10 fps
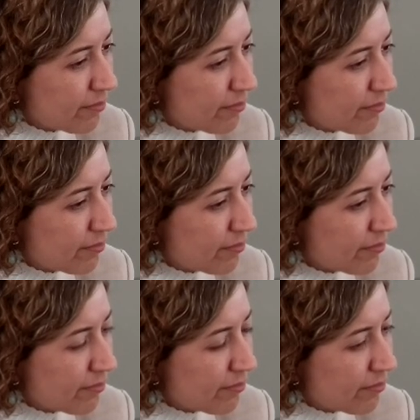
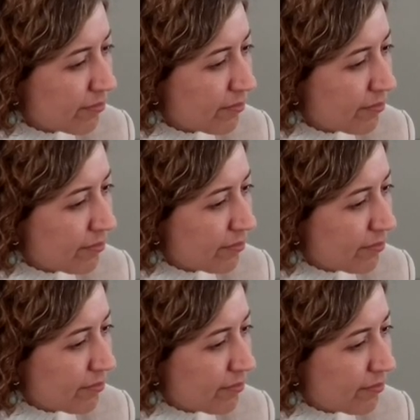
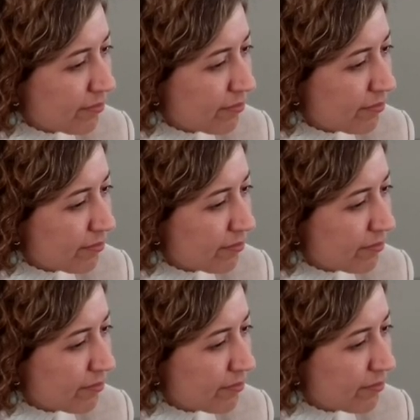
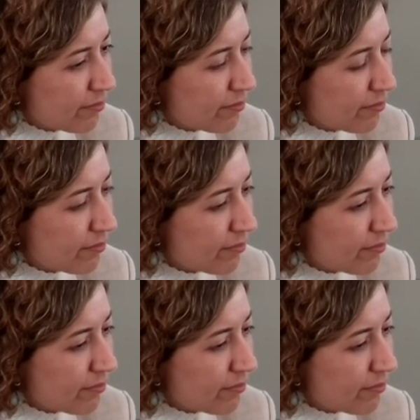No words are spoken by the person on screen.